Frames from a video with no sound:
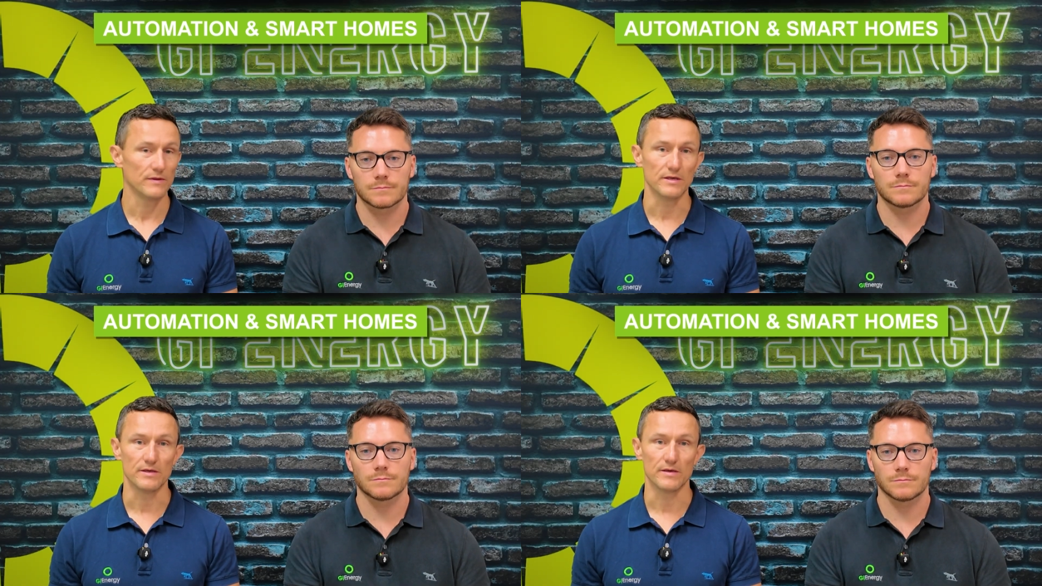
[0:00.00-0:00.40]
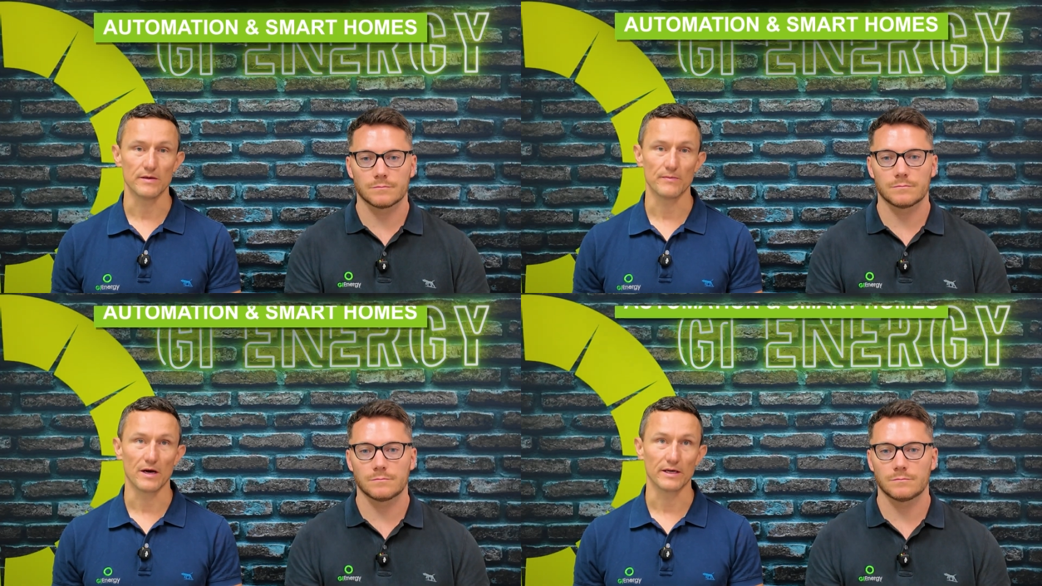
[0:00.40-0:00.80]

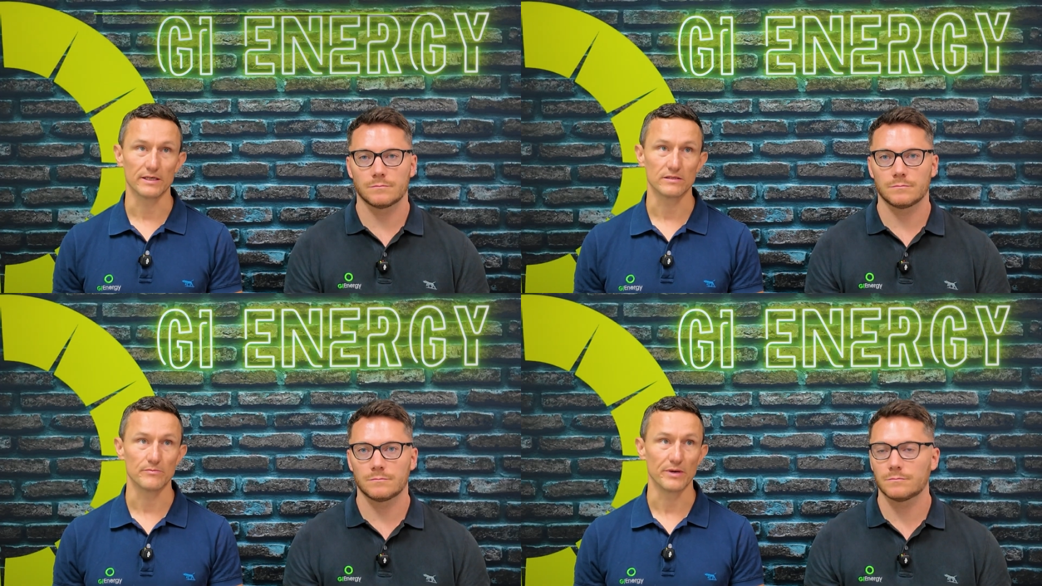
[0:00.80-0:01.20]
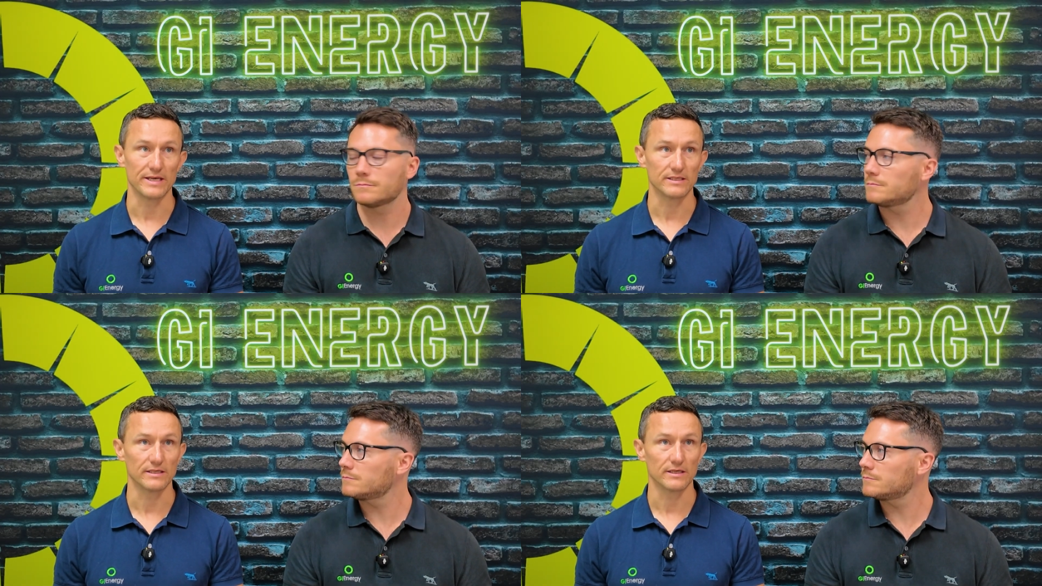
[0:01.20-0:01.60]
Speaker 1: The I guess the
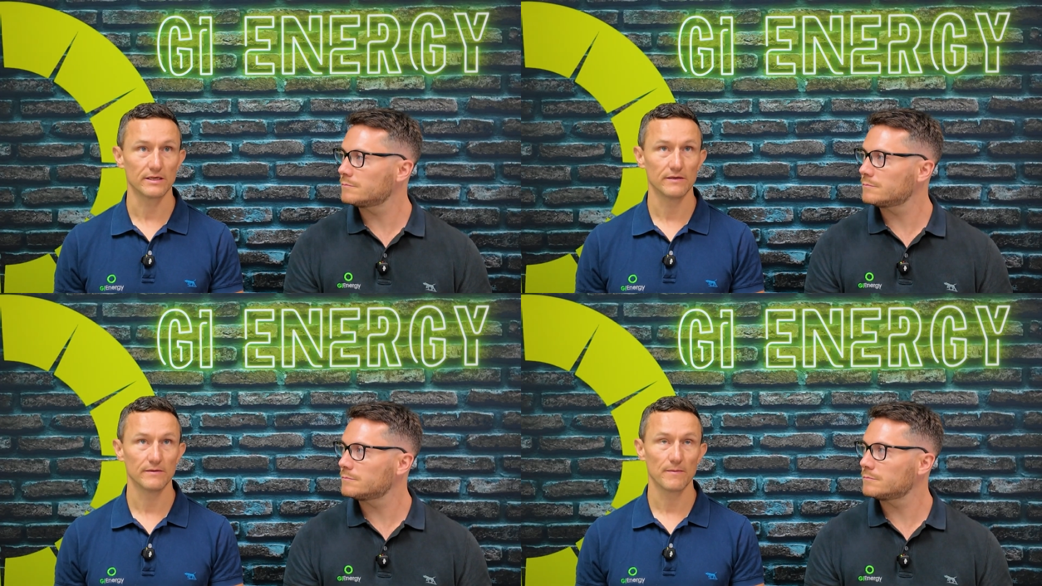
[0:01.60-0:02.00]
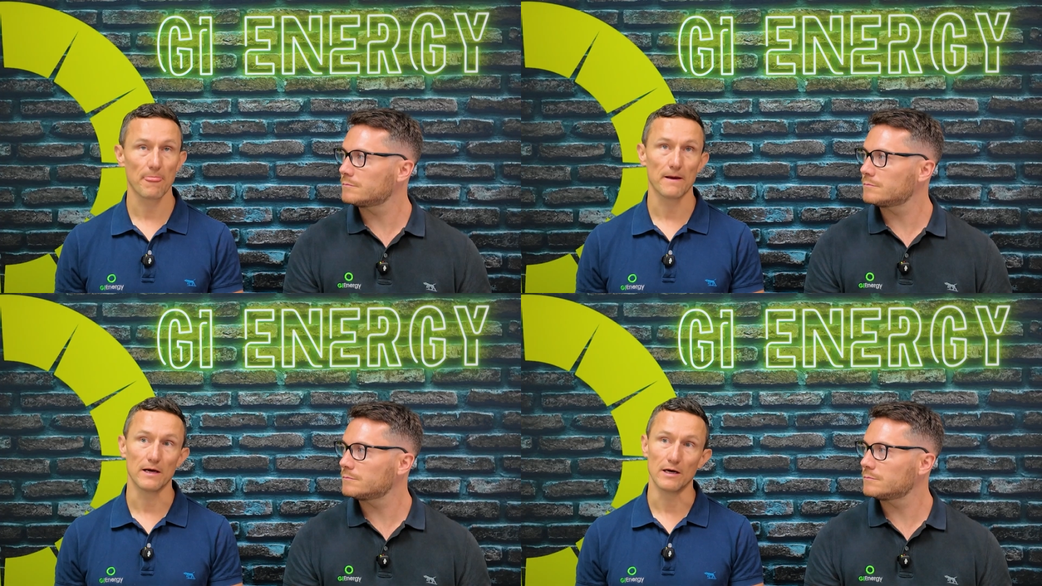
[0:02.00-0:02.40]
basic,
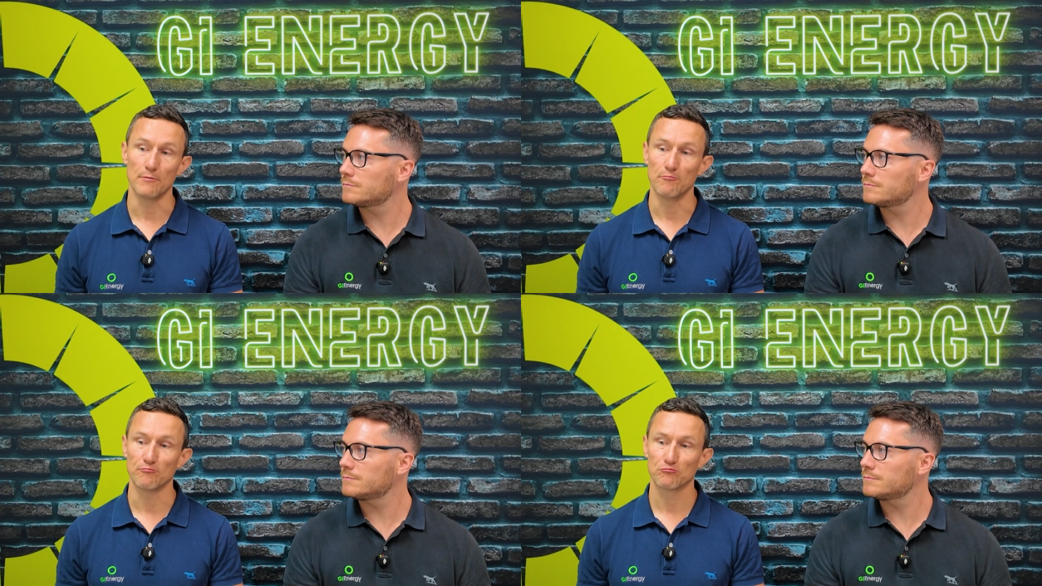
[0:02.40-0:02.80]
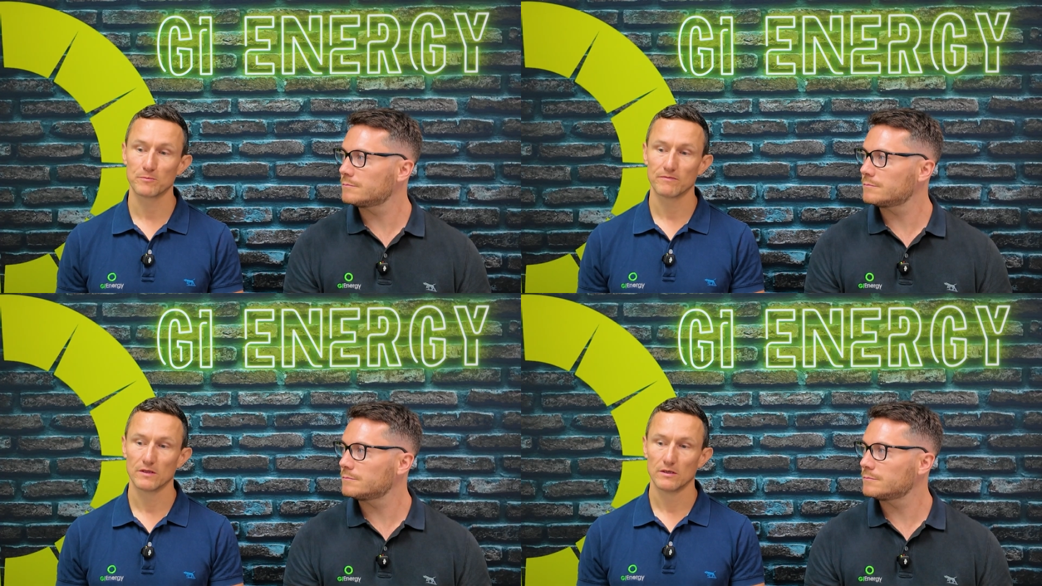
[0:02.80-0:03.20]
um,
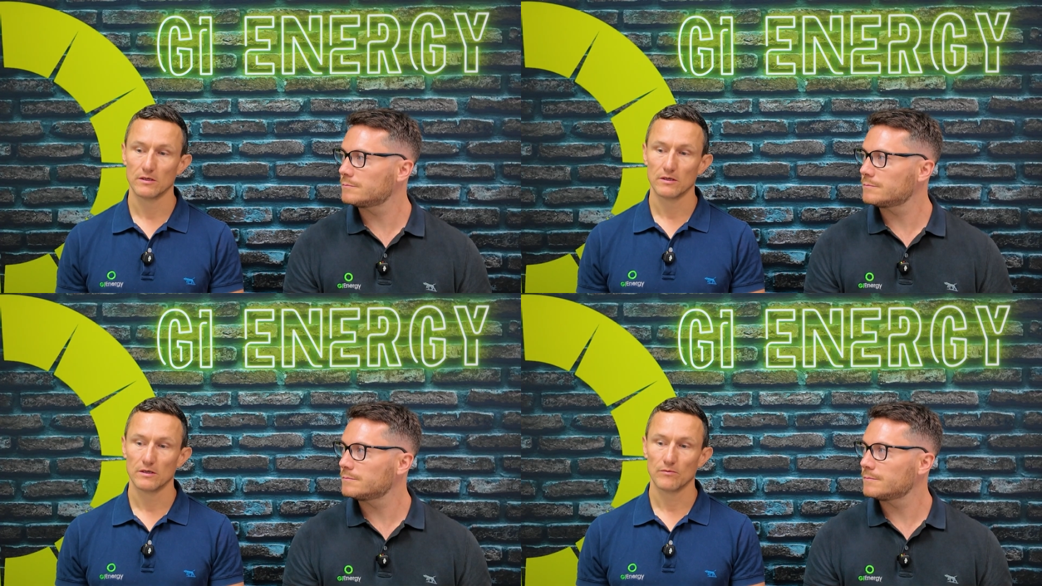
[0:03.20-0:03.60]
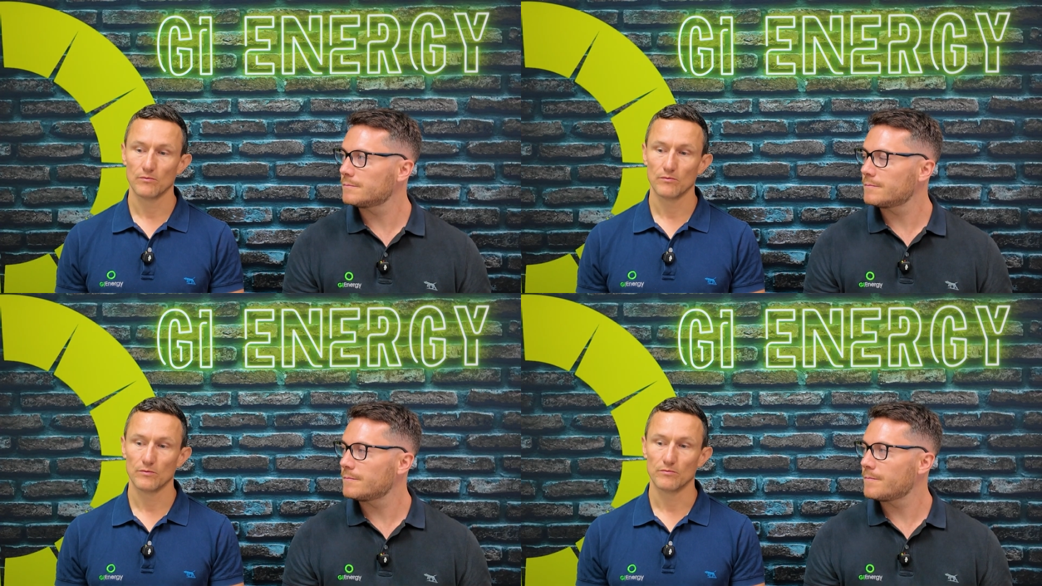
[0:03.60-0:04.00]

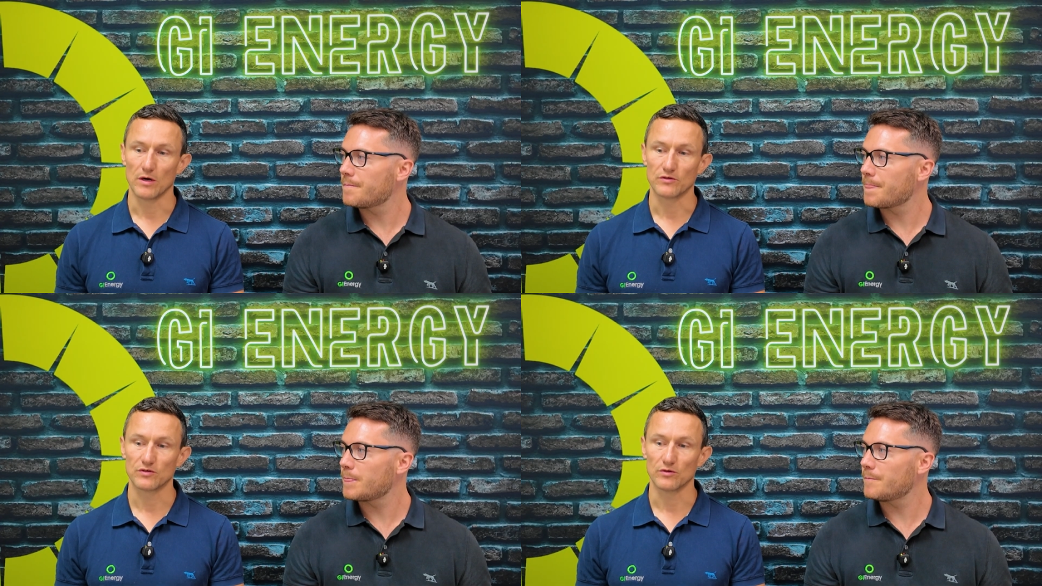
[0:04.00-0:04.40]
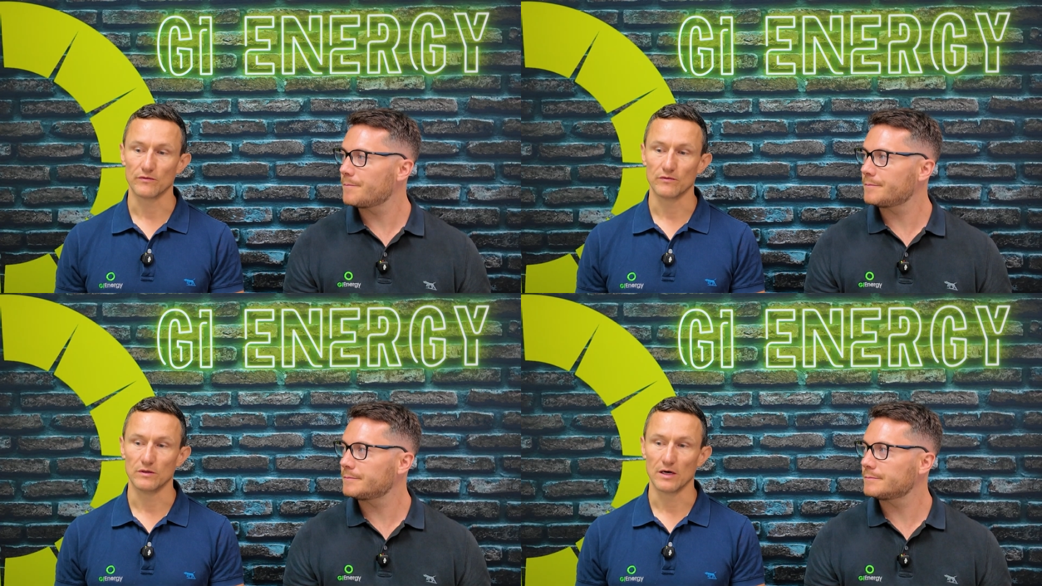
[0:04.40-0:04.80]
most
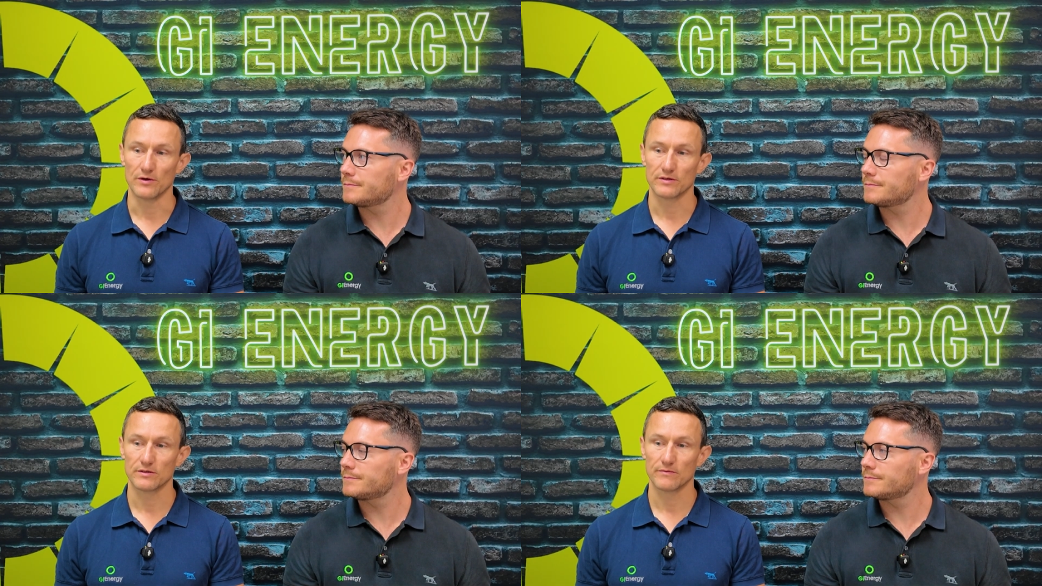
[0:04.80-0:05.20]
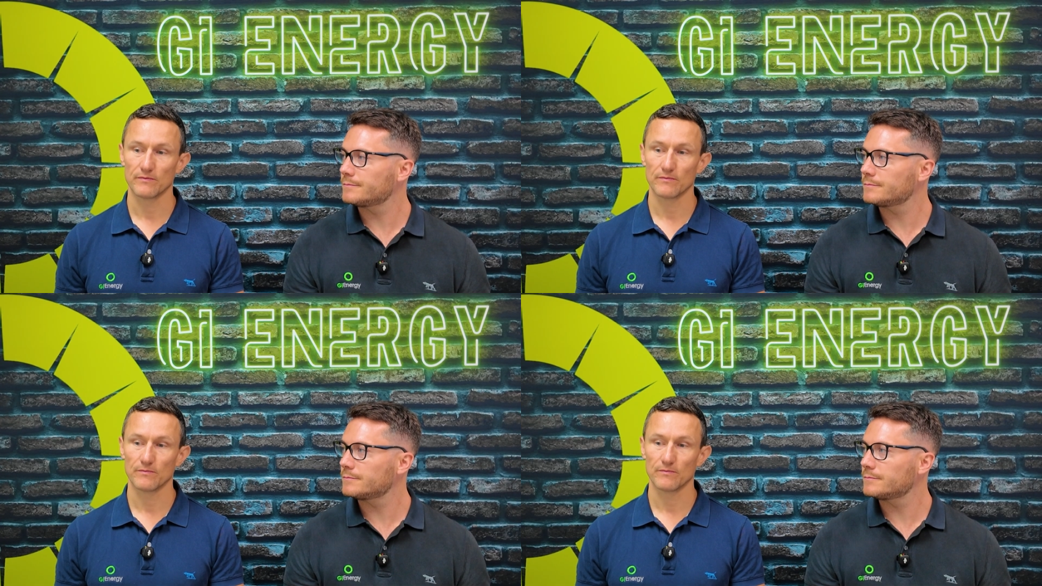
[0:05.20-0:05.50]
sort of lowest,